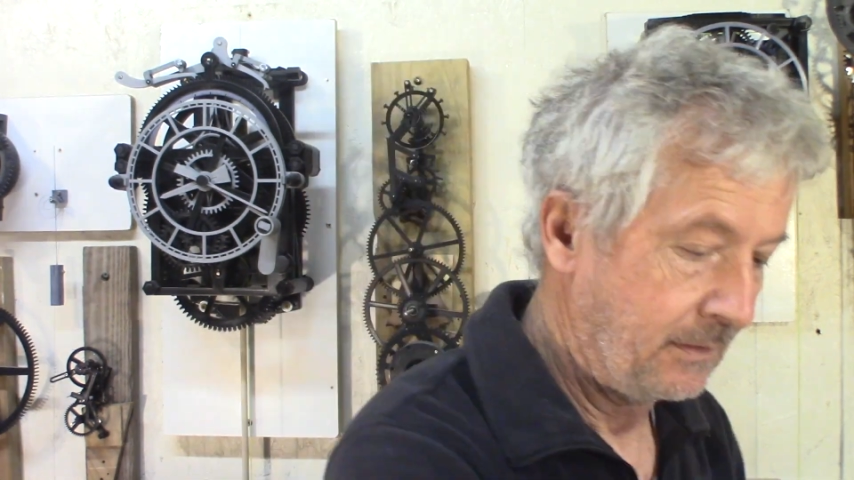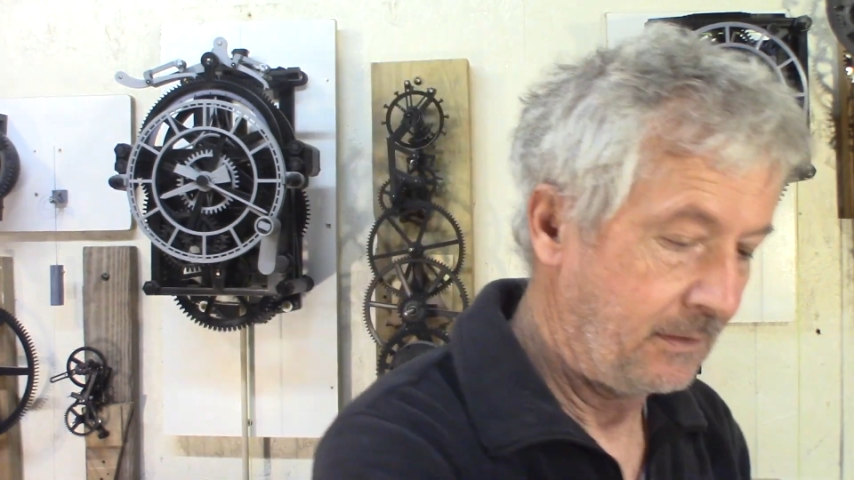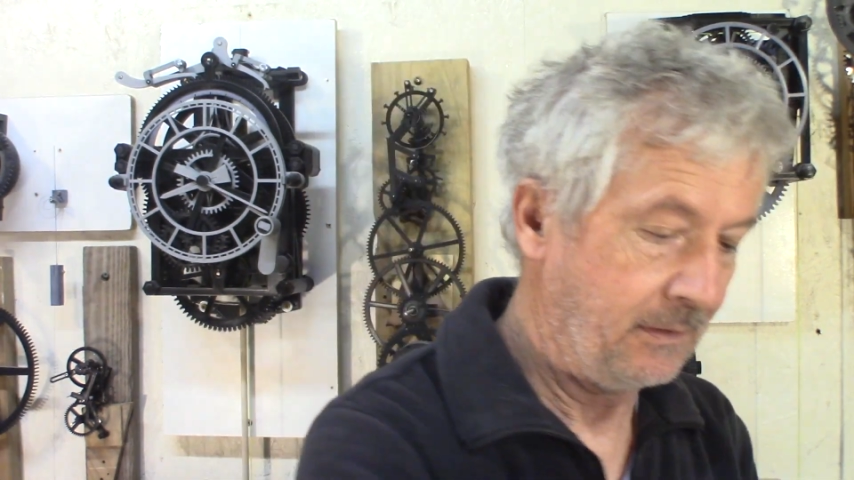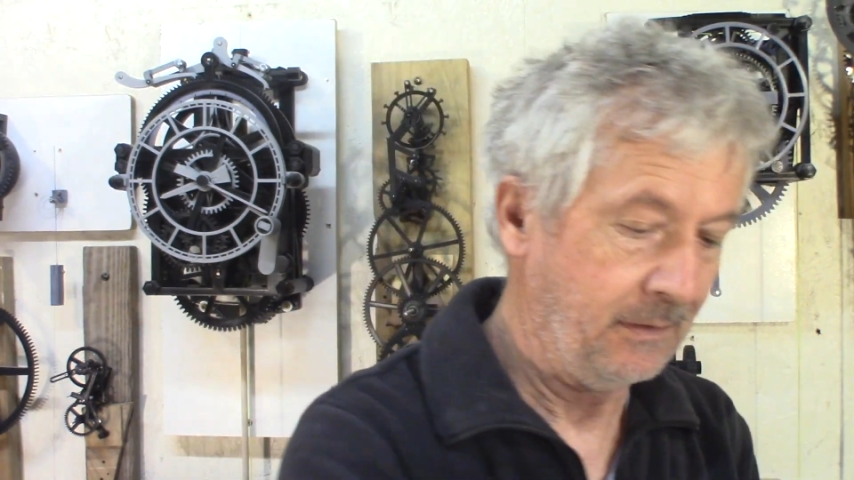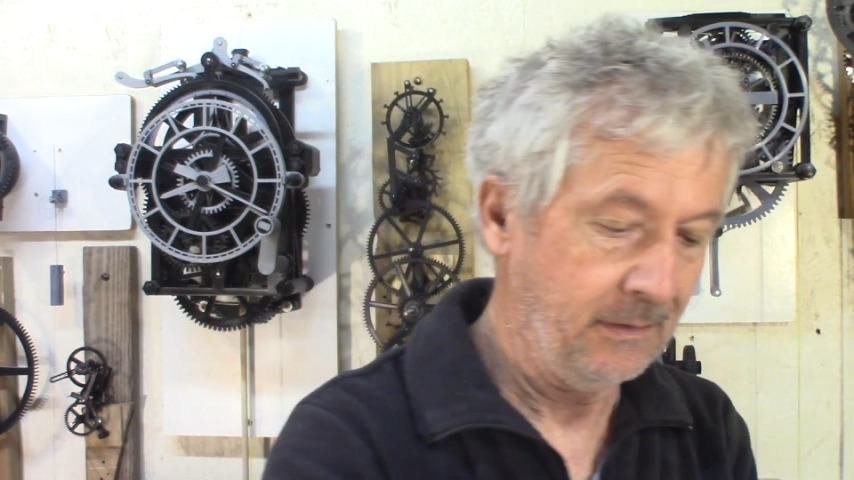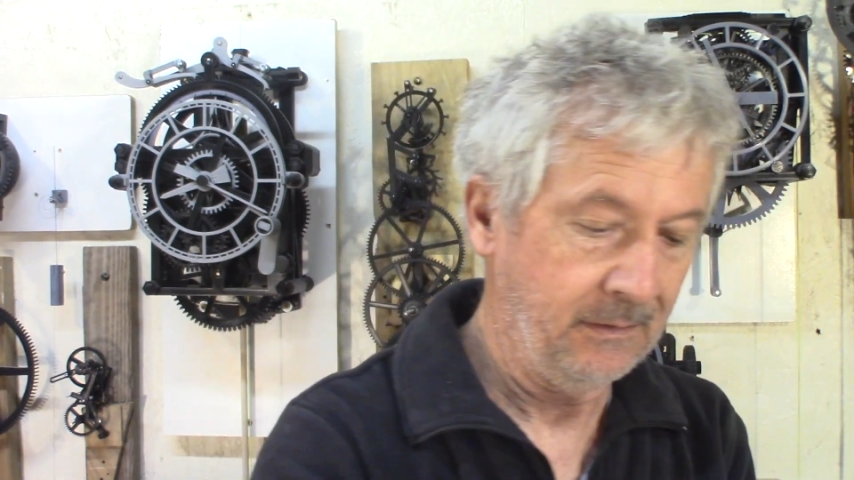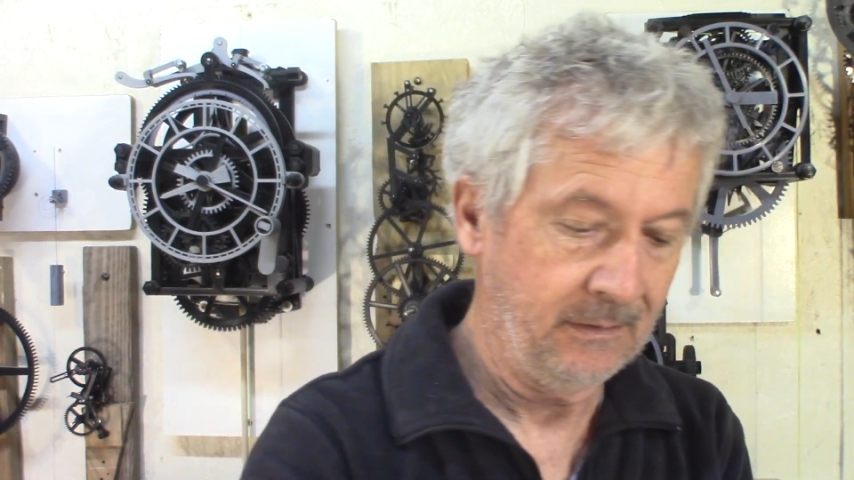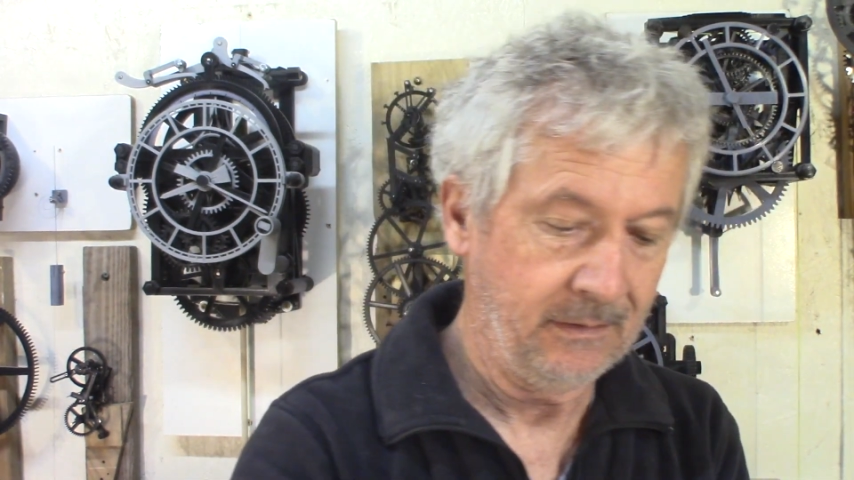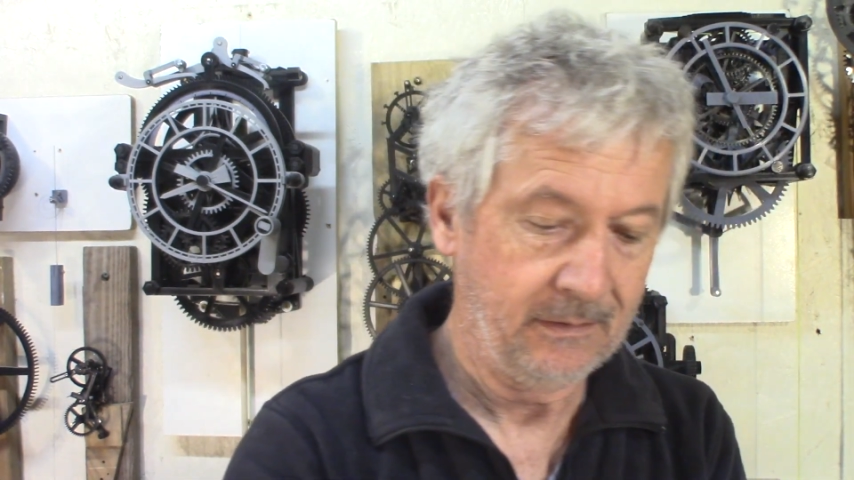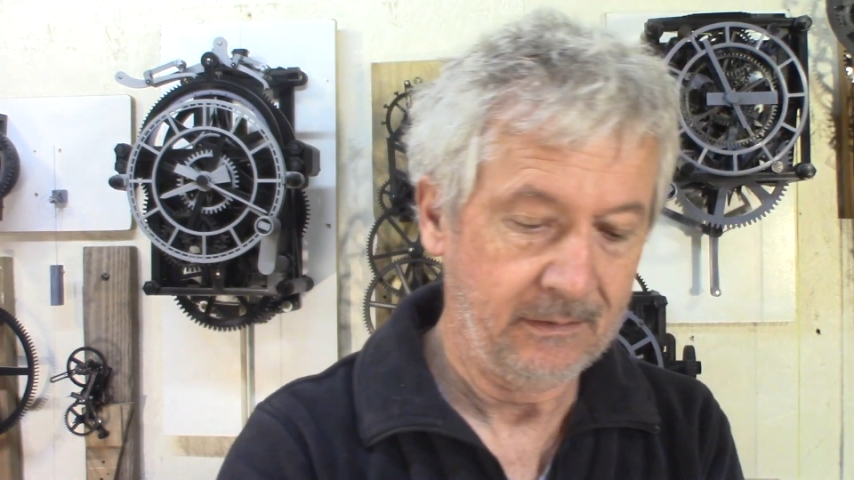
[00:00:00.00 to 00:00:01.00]
And
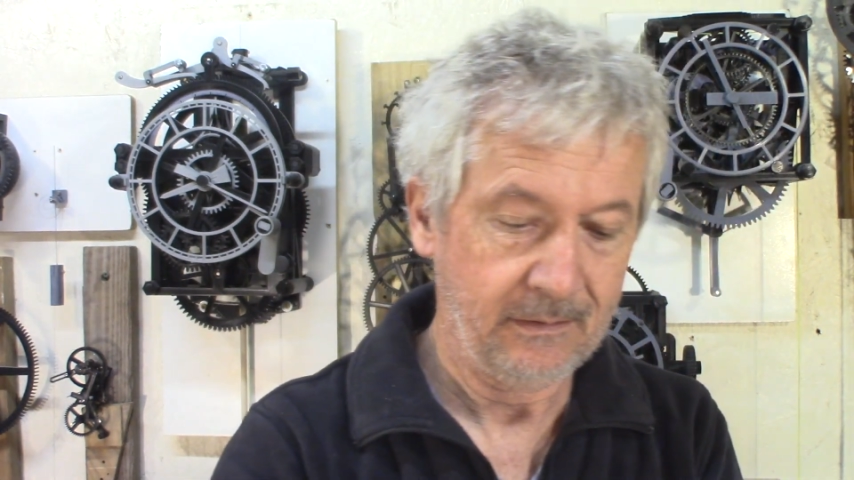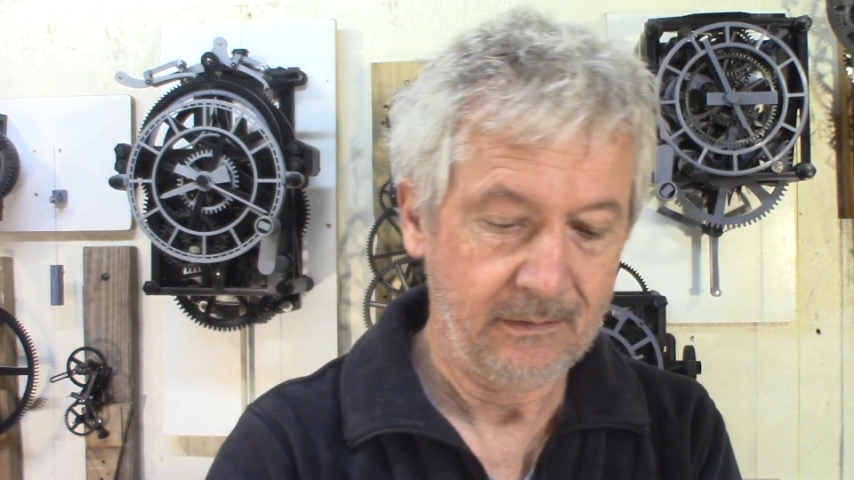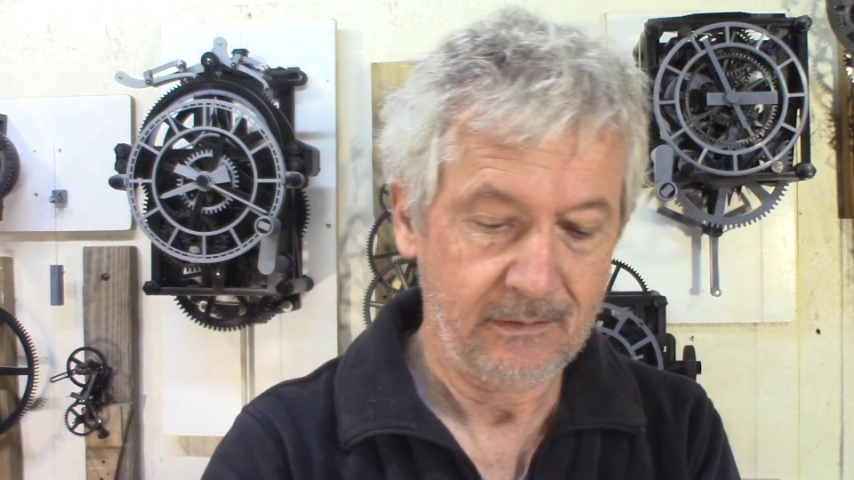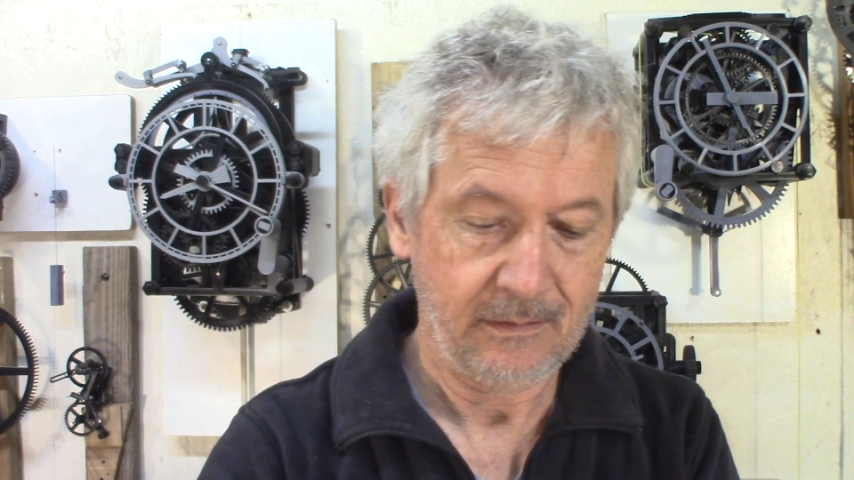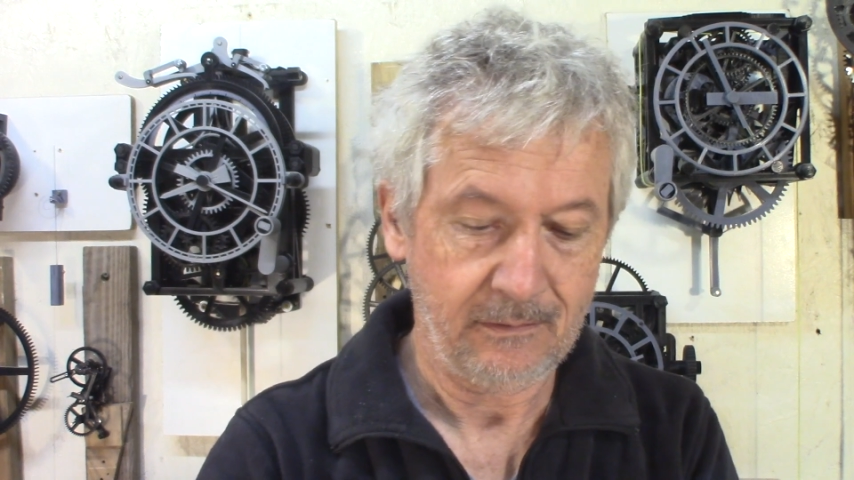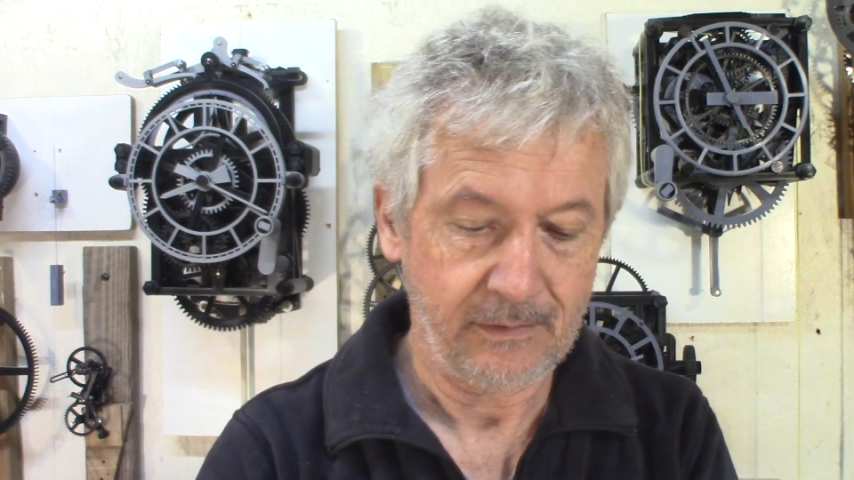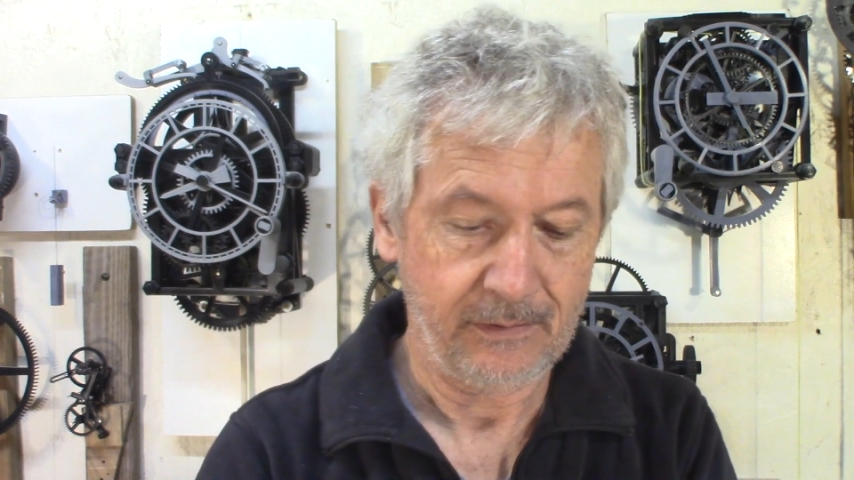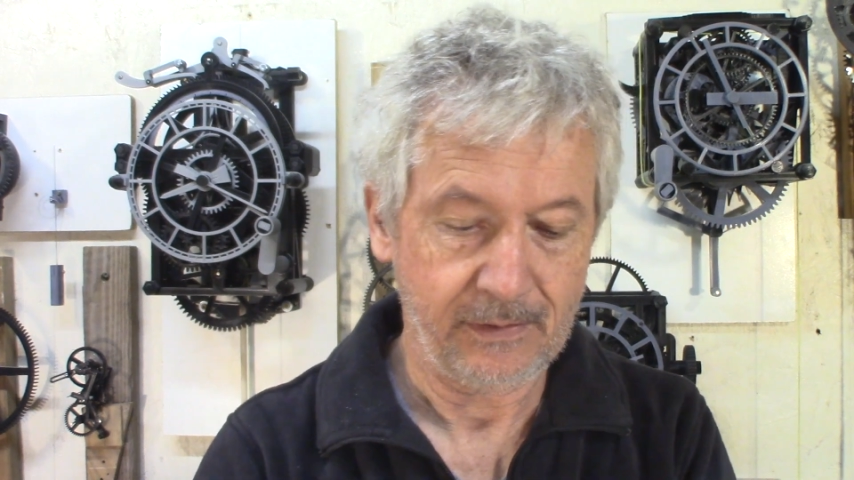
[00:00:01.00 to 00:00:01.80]
then also